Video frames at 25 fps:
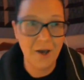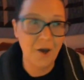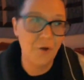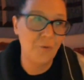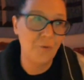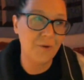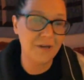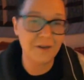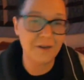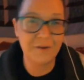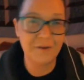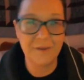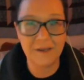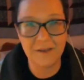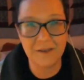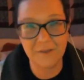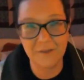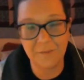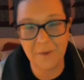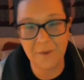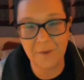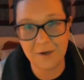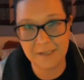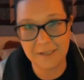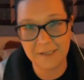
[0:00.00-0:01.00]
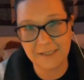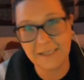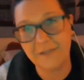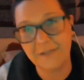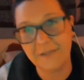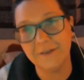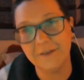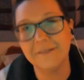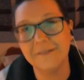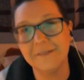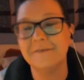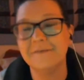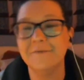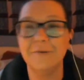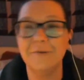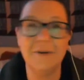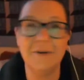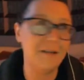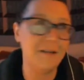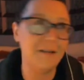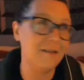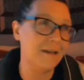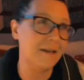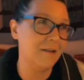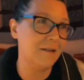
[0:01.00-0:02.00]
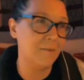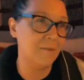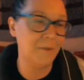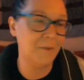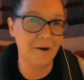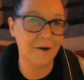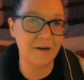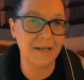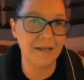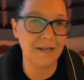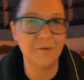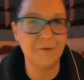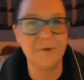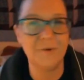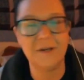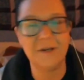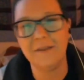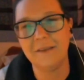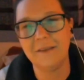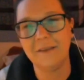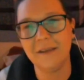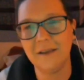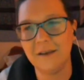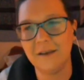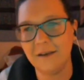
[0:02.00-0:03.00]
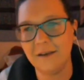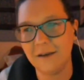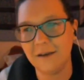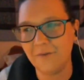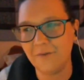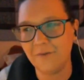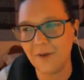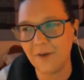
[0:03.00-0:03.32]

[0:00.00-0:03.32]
What do you think of the party leaders? What do you think of the party? What do you think of,